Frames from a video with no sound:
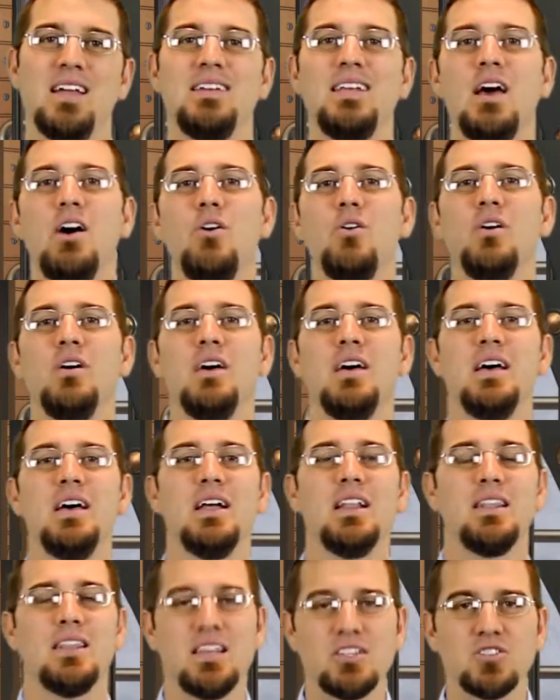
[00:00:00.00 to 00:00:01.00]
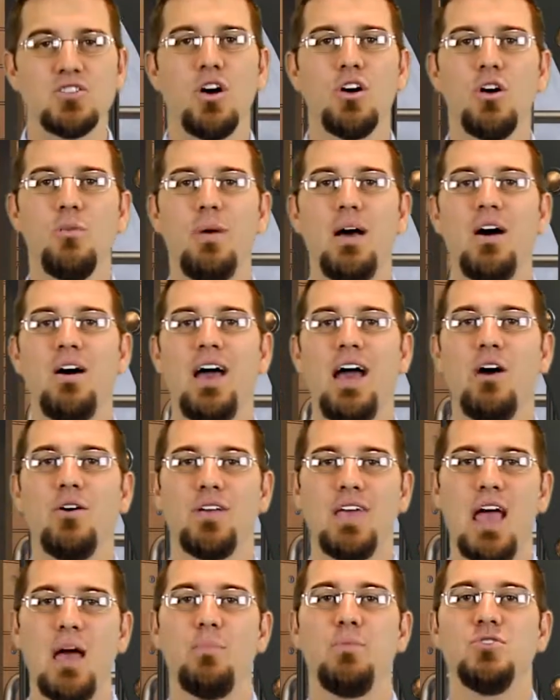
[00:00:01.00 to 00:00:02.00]
Now, let's talk about how
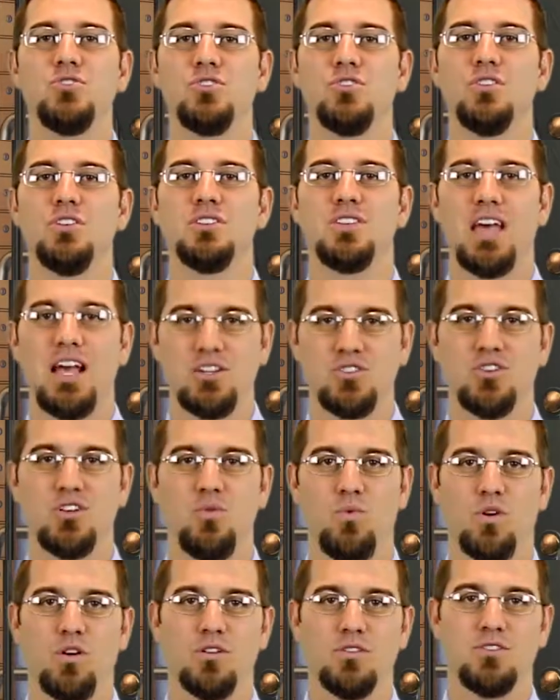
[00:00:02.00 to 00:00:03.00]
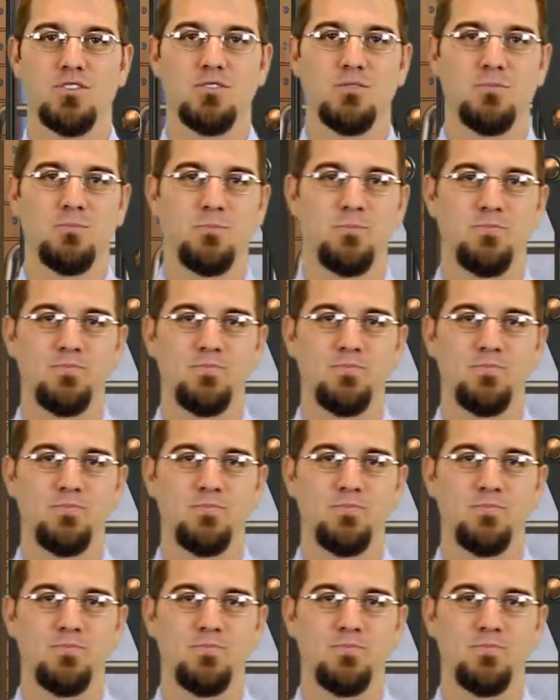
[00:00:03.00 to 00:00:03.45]
GAP insurance actually works.